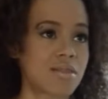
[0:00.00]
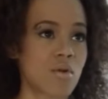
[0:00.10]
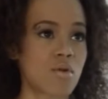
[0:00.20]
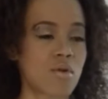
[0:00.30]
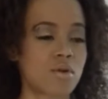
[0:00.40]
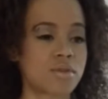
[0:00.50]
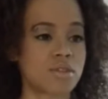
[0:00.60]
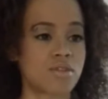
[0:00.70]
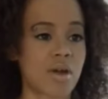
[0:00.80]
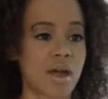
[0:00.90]
that were on
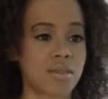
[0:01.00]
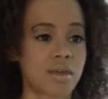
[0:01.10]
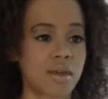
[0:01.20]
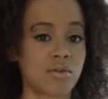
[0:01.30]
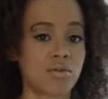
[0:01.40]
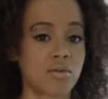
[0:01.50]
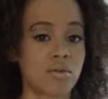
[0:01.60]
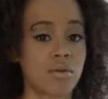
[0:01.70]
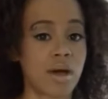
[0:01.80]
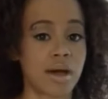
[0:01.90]
the track that
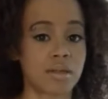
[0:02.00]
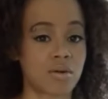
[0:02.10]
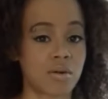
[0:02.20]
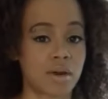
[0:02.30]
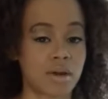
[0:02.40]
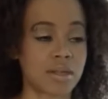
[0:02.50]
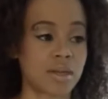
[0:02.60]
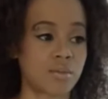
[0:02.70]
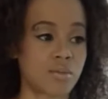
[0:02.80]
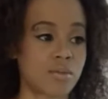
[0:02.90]
you guys don't hear
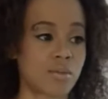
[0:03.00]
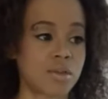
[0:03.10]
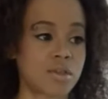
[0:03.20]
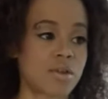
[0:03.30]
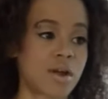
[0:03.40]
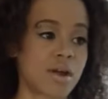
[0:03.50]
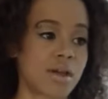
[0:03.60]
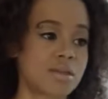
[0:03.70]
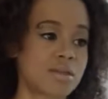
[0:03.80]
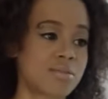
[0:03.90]
because I didn't put them on the
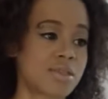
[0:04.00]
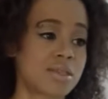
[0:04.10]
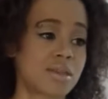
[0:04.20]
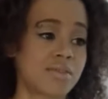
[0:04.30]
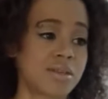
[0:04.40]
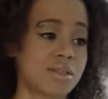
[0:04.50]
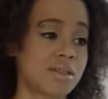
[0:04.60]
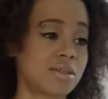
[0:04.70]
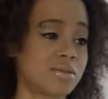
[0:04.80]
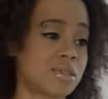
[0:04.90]
track, and some of the stuff he
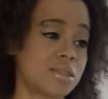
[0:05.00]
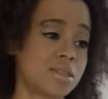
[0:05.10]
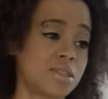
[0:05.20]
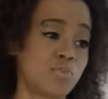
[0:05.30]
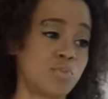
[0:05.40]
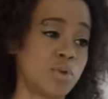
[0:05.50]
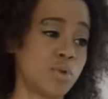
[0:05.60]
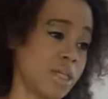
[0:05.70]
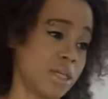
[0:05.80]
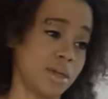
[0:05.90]
said was just
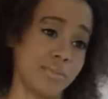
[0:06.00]
spooky.